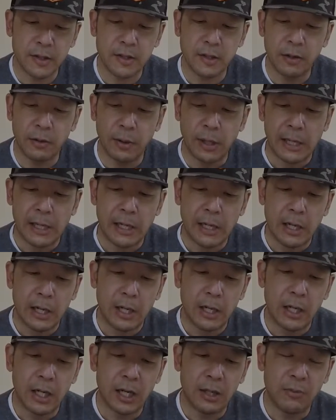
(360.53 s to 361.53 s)
So
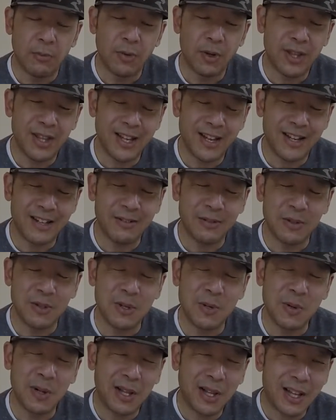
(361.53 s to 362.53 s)
one thing I don't
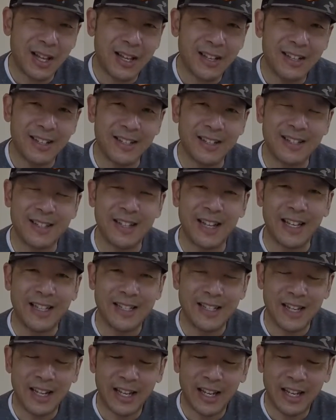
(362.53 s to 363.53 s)
do a lot is dead
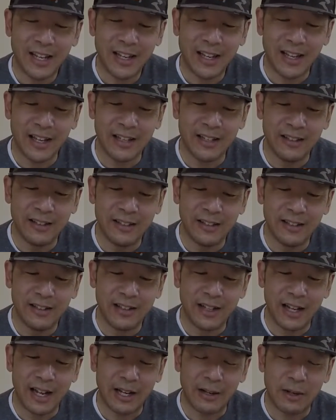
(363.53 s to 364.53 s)
sticking,
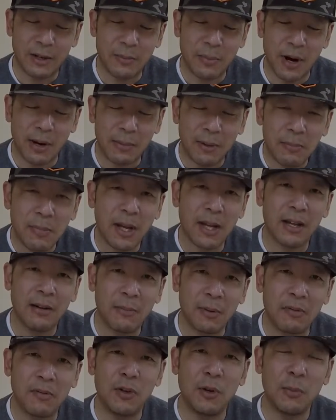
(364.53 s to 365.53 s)
and I could probably pick
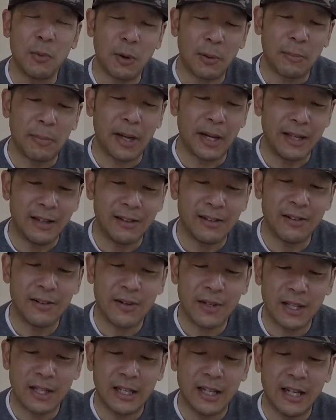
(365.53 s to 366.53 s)
up a few more bites
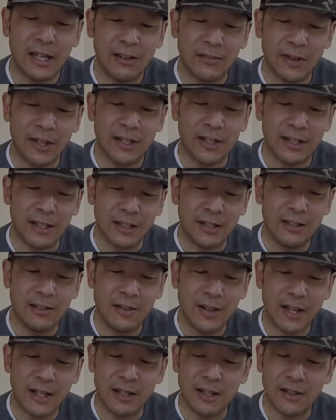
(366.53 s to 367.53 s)
during the day if I did
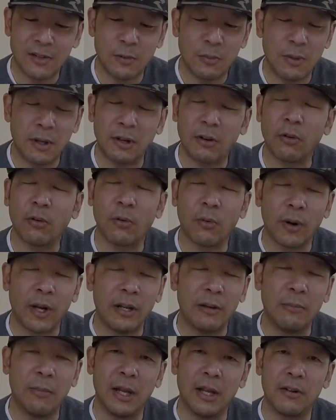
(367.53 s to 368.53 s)
do that, and this would be a
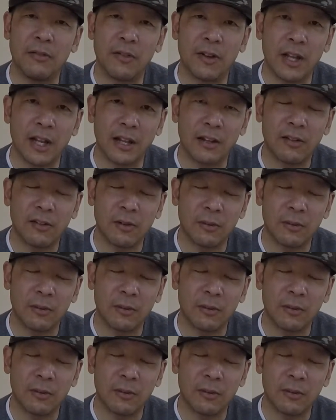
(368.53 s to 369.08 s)
great bait for that.